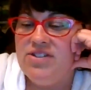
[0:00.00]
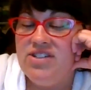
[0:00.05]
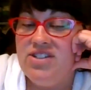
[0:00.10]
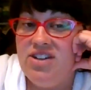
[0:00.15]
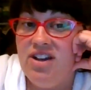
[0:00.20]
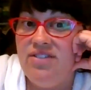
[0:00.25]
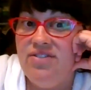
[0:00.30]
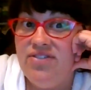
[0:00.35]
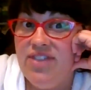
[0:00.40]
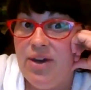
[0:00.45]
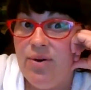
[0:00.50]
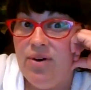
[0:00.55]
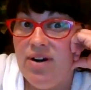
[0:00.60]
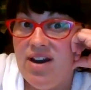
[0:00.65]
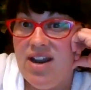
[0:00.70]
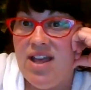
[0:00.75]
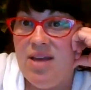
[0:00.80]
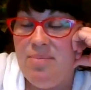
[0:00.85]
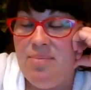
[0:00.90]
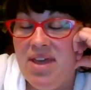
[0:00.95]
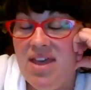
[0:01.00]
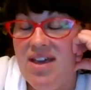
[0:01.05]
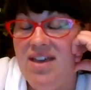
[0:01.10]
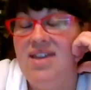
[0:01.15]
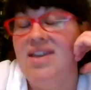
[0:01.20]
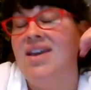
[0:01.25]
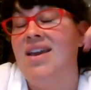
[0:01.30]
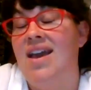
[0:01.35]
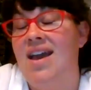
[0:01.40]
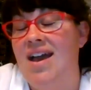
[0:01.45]
the stuff they were
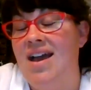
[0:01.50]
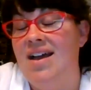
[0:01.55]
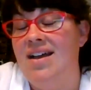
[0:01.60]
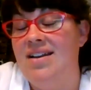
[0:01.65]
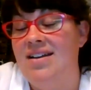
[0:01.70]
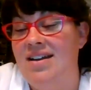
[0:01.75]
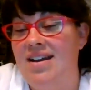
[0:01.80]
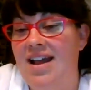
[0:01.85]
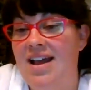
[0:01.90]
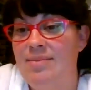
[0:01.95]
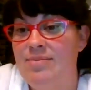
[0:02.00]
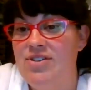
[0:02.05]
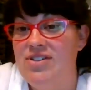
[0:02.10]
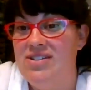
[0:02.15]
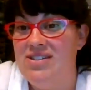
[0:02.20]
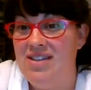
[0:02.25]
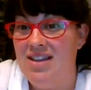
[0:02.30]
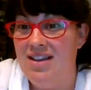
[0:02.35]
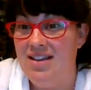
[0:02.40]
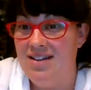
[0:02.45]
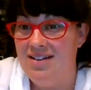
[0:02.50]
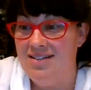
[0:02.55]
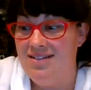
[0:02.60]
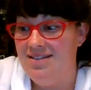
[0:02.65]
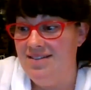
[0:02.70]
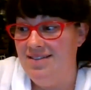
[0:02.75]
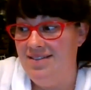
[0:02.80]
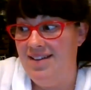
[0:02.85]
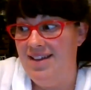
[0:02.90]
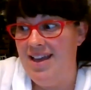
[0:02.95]
nitpicking at. And I'm just
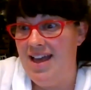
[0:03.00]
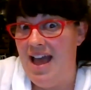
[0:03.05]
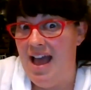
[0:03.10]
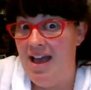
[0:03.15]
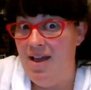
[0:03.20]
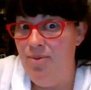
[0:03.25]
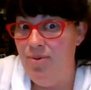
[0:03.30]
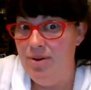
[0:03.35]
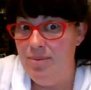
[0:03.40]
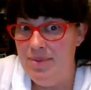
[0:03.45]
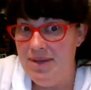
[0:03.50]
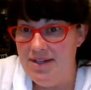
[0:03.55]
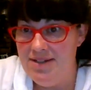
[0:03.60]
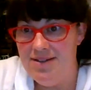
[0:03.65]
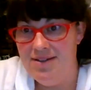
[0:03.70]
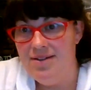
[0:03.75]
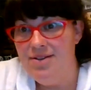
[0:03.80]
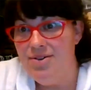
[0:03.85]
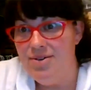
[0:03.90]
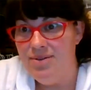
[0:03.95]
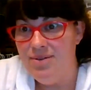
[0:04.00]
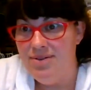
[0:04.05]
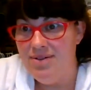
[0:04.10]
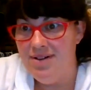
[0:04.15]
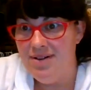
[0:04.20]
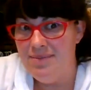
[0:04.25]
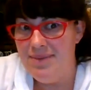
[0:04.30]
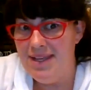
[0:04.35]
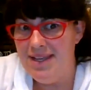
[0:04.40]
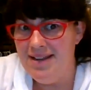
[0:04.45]
thinking, like, I would be
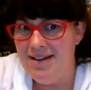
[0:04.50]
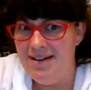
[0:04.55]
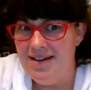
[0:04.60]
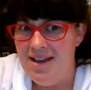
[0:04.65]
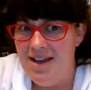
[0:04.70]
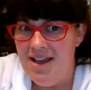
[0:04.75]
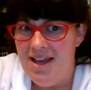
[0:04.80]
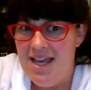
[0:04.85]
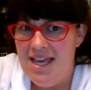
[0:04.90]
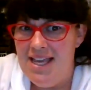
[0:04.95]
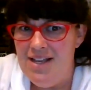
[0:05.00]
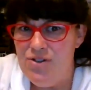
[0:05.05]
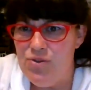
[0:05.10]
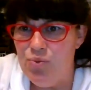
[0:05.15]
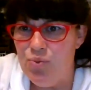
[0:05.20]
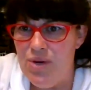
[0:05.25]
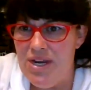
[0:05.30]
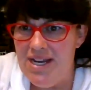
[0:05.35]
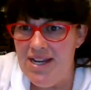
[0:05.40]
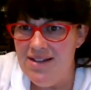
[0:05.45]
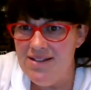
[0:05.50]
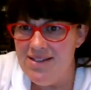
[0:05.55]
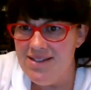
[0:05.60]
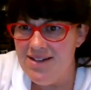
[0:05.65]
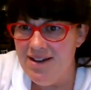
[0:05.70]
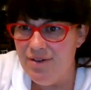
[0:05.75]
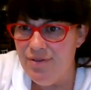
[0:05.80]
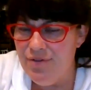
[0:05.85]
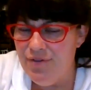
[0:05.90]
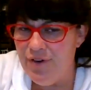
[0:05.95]
too. I mean, he's
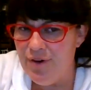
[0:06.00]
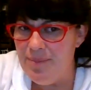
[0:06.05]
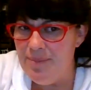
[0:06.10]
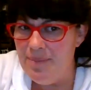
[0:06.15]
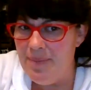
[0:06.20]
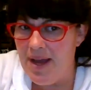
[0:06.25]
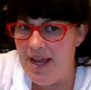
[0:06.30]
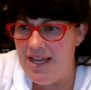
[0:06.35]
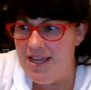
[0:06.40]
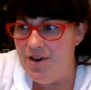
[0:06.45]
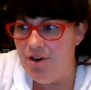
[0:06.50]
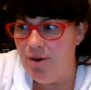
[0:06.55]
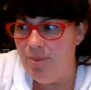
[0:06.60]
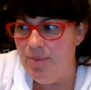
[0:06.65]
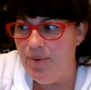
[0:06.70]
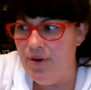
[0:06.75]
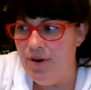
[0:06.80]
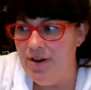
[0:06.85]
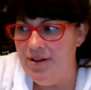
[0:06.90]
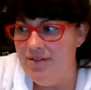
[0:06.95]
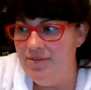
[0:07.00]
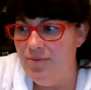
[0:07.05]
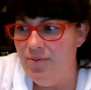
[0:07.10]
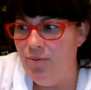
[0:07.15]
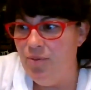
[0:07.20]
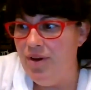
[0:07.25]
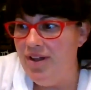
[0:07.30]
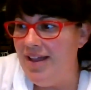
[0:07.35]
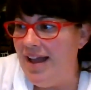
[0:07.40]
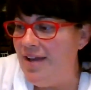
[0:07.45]
reading stuff from my yearbook.
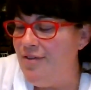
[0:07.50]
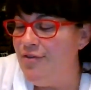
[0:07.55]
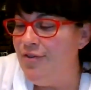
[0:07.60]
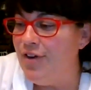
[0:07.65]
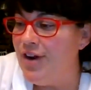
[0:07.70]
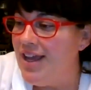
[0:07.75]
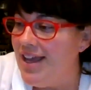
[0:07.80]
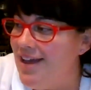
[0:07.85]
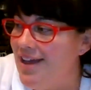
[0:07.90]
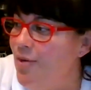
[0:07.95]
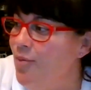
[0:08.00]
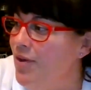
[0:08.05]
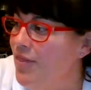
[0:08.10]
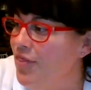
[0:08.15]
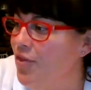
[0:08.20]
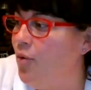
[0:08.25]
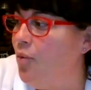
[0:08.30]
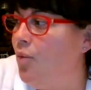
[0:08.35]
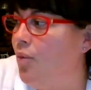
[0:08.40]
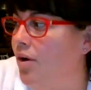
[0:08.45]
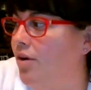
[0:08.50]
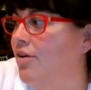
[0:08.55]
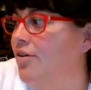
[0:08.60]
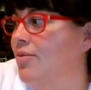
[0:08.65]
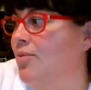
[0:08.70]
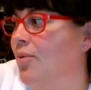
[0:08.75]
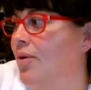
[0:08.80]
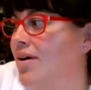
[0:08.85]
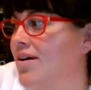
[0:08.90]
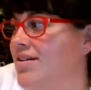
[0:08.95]
What I forget what the
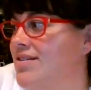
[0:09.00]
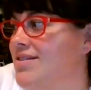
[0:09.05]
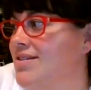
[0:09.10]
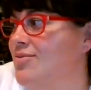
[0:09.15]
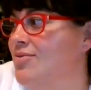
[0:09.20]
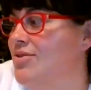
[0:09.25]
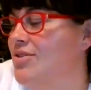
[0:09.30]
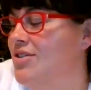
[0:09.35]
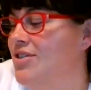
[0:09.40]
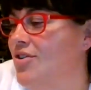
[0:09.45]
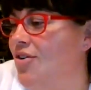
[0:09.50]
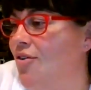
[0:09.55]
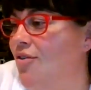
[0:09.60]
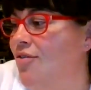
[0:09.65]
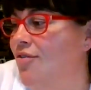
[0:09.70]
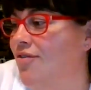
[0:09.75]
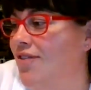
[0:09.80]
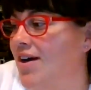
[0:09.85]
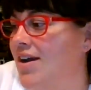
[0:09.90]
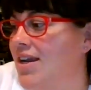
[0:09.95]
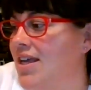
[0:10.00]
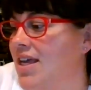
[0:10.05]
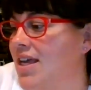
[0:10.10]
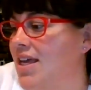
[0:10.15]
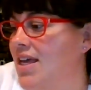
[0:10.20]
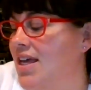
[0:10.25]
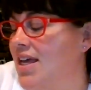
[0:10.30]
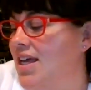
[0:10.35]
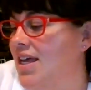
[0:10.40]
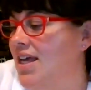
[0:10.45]
word was. It was so
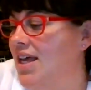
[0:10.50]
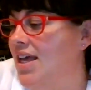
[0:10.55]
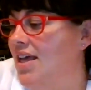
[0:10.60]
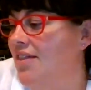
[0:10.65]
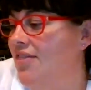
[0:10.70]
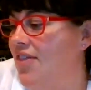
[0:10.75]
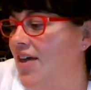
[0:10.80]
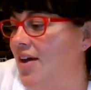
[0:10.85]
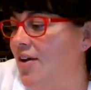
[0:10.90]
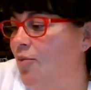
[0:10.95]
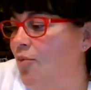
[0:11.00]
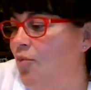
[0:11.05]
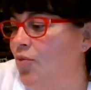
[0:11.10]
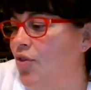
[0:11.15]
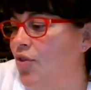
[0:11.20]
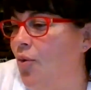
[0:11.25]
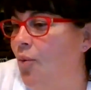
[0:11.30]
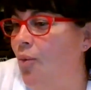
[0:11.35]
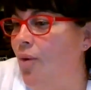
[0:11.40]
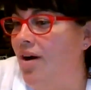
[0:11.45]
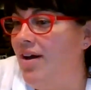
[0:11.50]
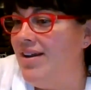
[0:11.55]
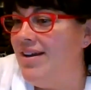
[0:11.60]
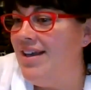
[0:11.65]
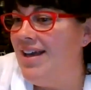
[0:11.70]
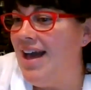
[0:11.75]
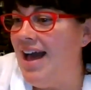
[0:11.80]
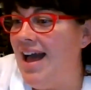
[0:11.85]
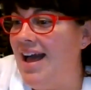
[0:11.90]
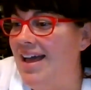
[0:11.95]
funny that the
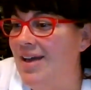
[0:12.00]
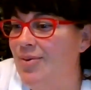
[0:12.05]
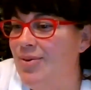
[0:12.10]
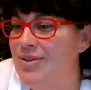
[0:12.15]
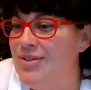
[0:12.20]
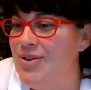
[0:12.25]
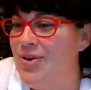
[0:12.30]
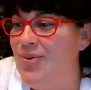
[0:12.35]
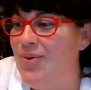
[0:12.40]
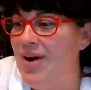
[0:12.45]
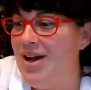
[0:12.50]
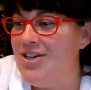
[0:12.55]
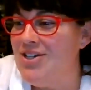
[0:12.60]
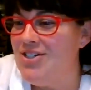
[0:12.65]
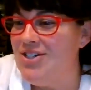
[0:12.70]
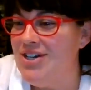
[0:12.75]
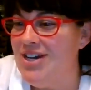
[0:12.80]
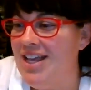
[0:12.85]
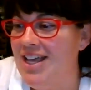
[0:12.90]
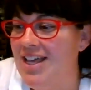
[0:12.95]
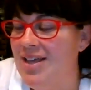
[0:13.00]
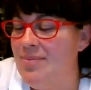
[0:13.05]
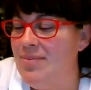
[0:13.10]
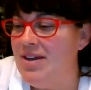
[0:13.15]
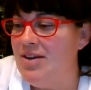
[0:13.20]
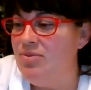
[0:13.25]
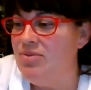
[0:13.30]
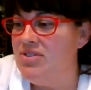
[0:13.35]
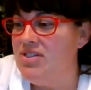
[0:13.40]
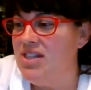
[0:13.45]
one guy was
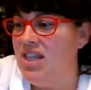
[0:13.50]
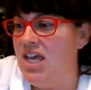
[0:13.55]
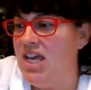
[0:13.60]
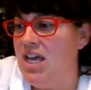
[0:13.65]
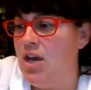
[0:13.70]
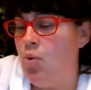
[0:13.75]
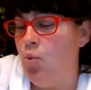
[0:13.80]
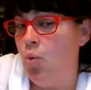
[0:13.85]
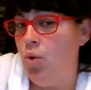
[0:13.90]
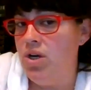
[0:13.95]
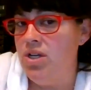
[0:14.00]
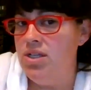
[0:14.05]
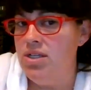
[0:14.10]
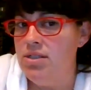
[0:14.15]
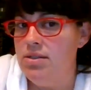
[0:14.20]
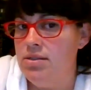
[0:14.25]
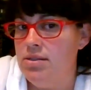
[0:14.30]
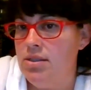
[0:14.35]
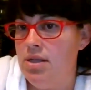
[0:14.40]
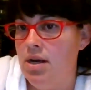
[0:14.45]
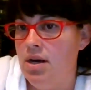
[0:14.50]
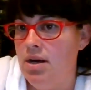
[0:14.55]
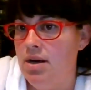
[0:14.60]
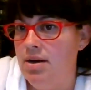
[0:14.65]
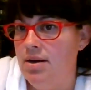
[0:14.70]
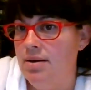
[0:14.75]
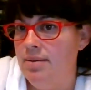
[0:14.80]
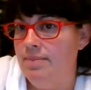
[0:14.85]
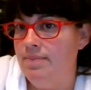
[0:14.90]
questioning him and it was like, what is